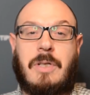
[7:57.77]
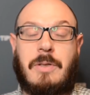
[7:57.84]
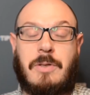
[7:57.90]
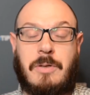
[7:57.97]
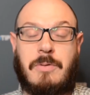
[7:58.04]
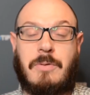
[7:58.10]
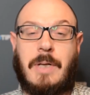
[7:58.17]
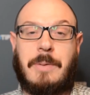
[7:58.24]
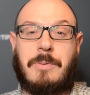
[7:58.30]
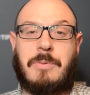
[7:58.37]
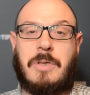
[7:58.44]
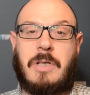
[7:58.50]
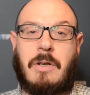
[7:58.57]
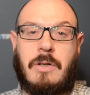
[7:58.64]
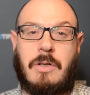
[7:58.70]
And subscribe to us
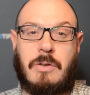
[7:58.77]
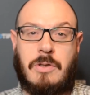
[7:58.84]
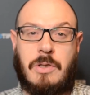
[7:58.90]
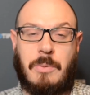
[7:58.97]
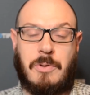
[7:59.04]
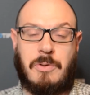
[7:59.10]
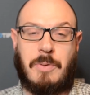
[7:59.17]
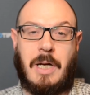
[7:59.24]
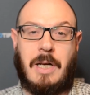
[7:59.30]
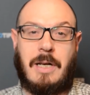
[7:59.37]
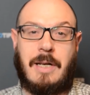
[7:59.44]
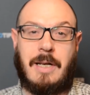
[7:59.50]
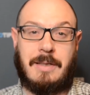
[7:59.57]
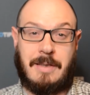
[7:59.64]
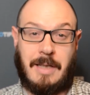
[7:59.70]
here on YouTube as well. You
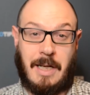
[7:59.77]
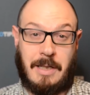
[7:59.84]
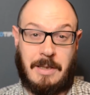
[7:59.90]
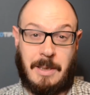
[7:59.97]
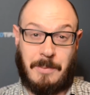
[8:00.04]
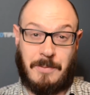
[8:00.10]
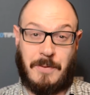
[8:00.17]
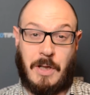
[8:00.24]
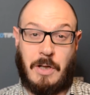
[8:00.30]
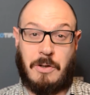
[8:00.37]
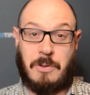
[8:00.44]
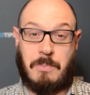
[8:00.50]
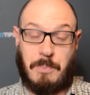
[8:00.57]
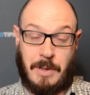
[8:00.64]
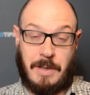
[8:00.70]
get daily tips
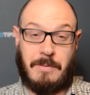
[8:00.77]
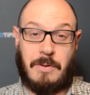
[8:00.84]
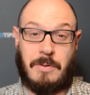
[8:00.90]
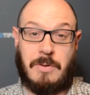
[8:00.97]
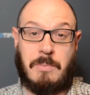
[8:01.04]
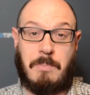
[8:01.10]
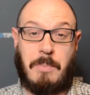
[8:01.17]
videos, previews,